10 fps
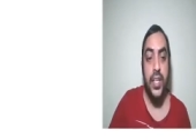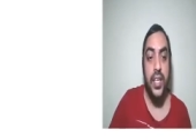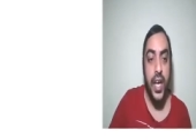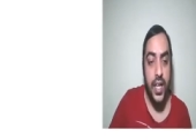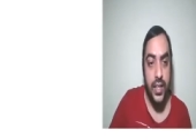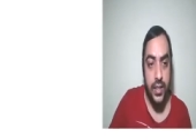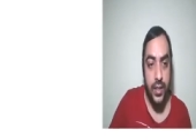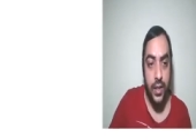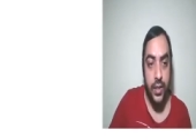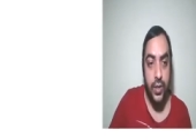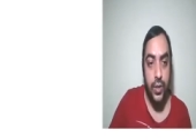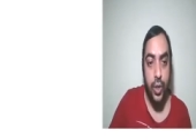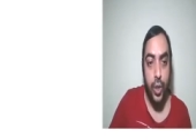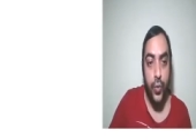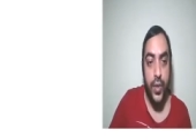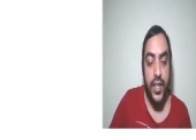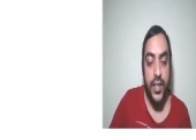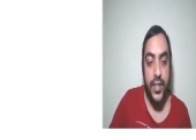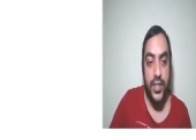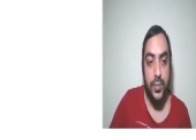Another
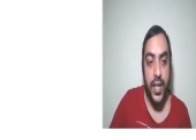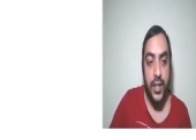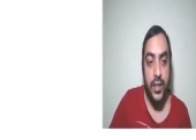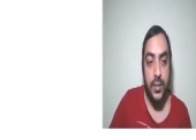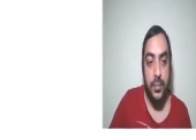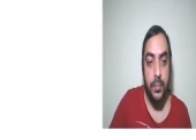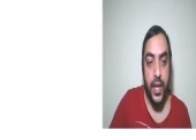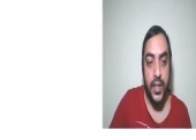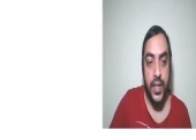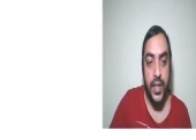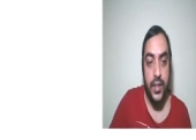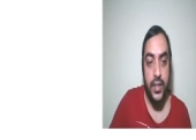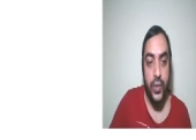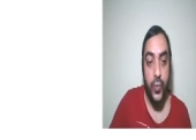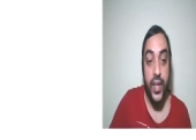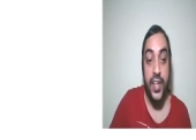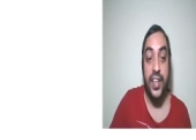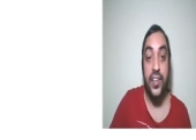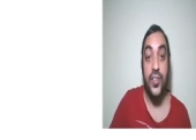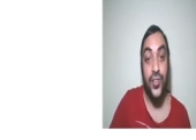covariance by market
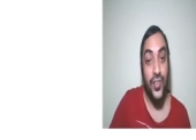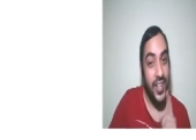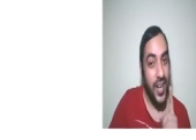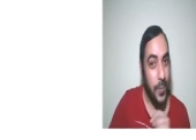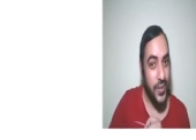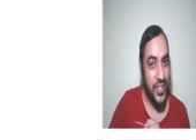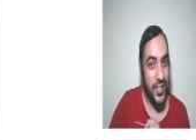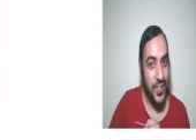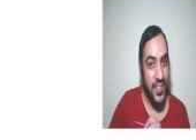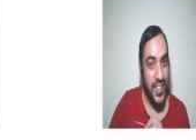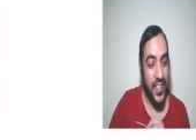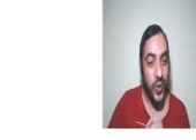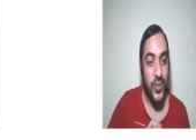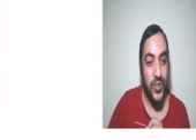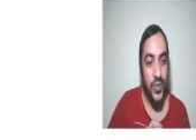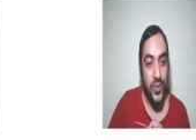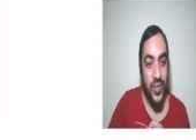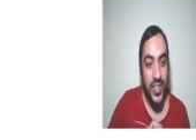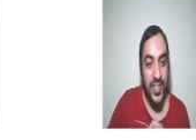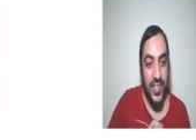variance. Observe here also
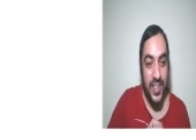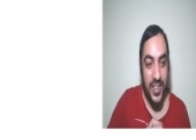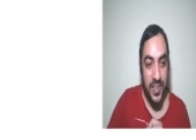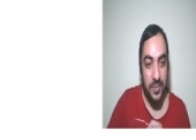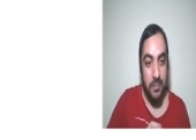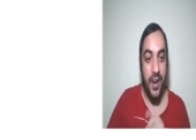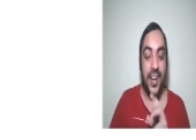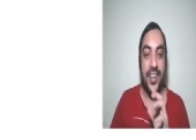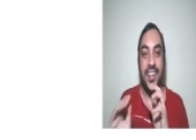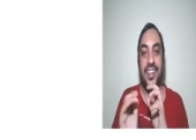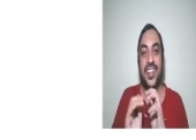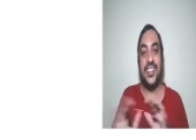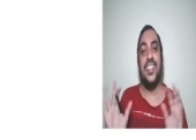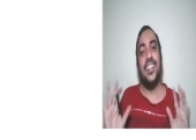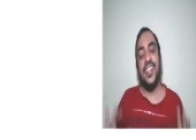market is in